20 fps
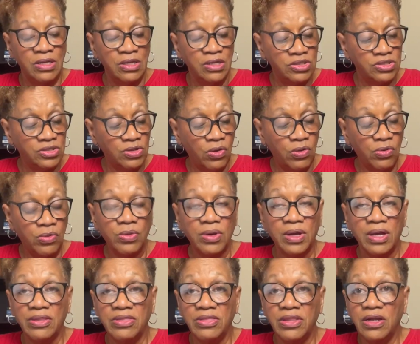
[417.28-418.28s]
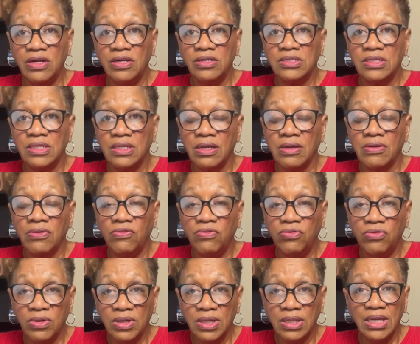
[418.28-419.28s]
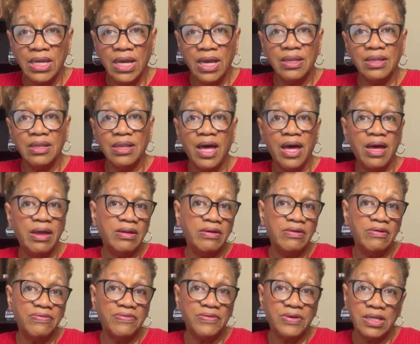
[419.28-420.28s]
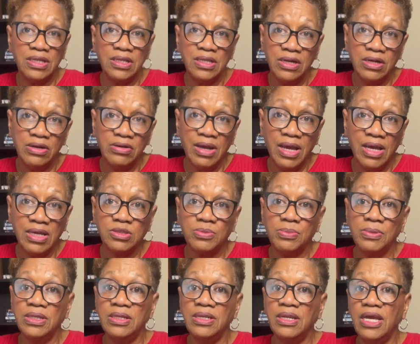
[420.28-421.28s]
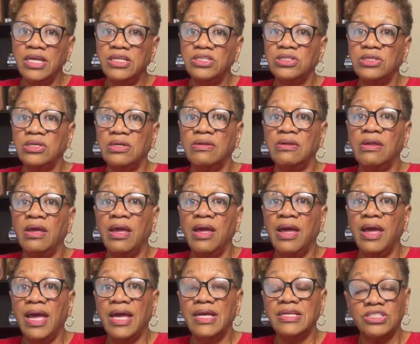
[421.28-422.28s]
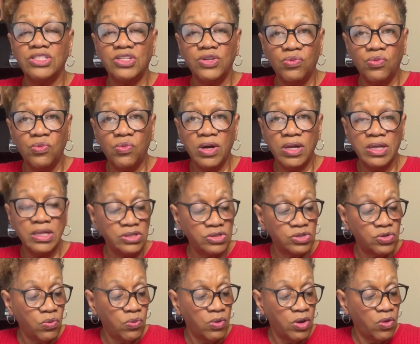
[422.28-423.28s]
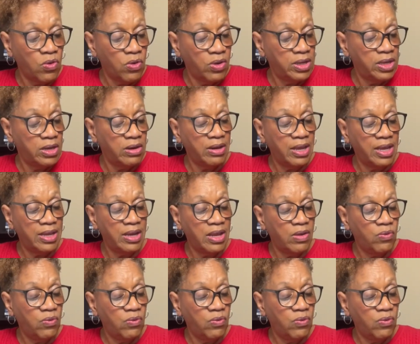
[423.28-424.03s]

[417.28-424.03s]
So there's really a lot of clear explanation as to what is going on here. And